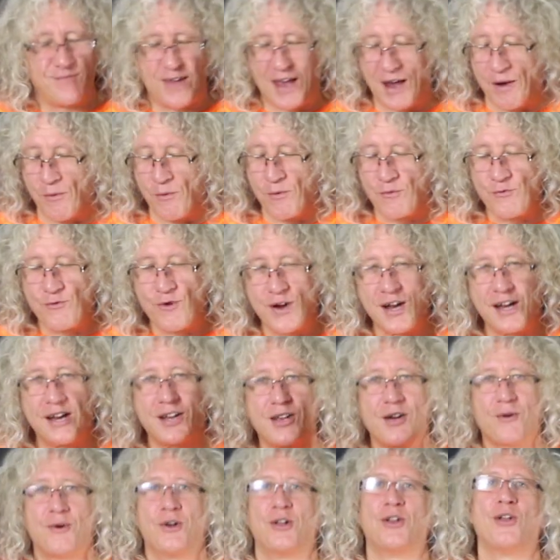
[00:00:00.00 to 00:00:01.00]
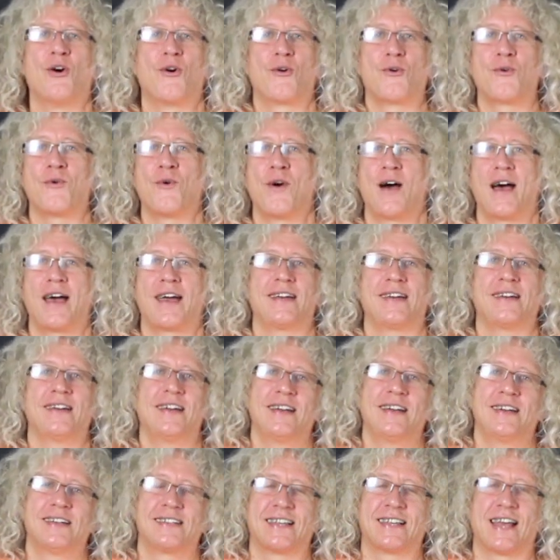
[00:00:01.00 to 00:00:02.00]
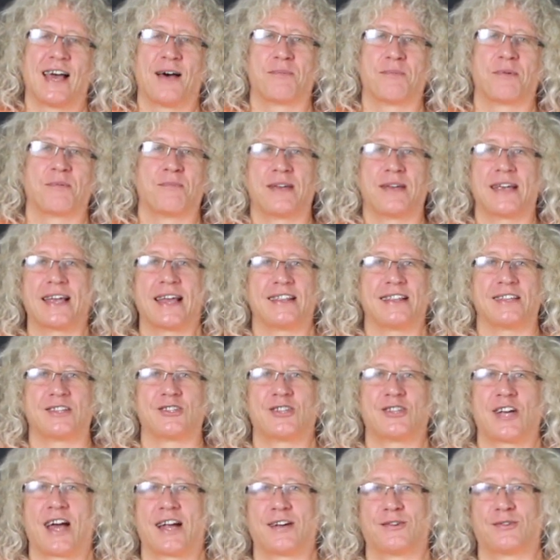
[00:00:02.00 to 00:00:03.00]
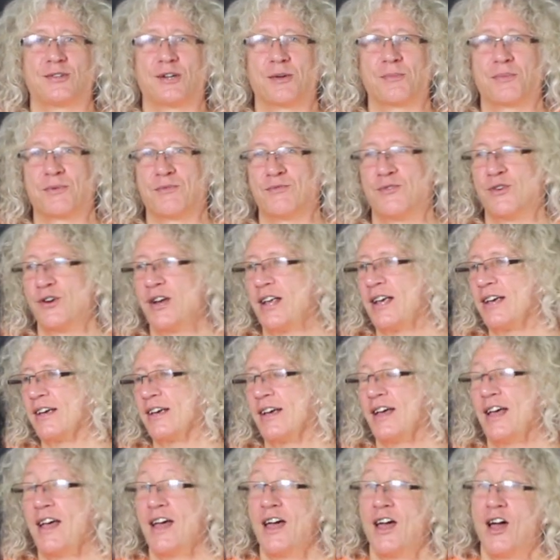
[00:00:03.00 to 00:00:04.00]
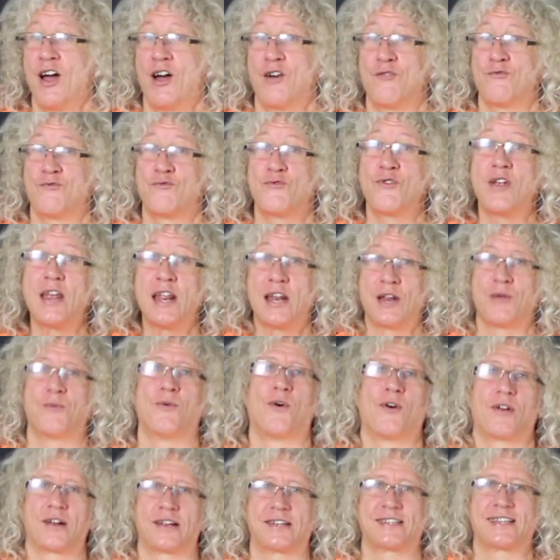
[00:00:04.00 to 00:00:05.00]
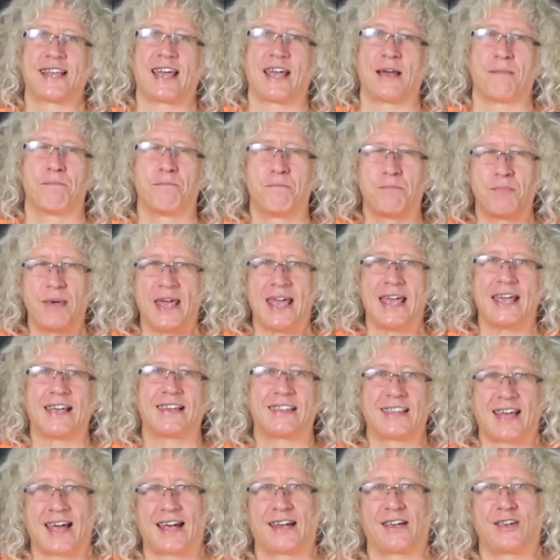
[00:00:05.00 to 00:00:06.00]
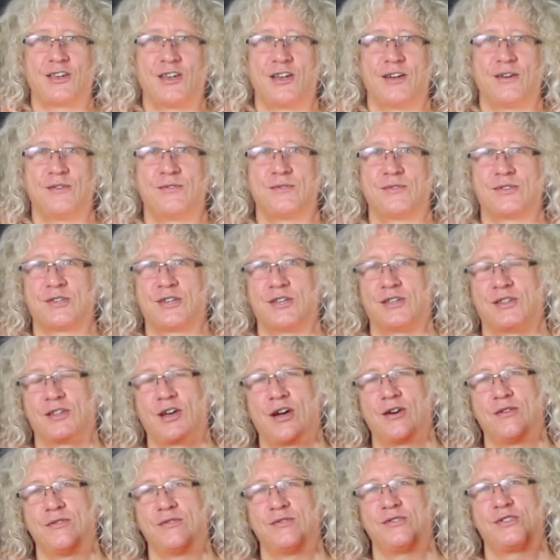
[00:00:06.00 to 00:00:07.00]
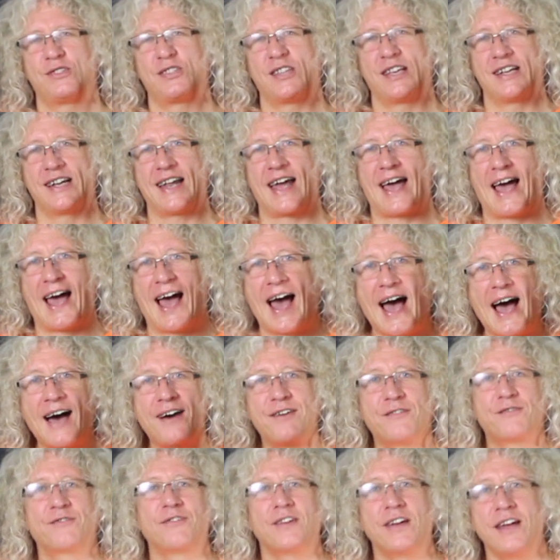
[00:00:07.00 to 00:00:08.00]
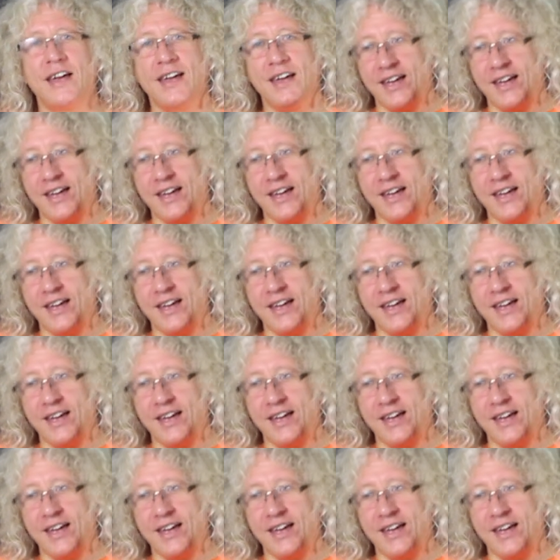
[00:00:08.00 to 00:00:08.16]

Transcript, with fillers: it would really go a long way to helping me get this channel up and running. I really want to say a big thank you to those that have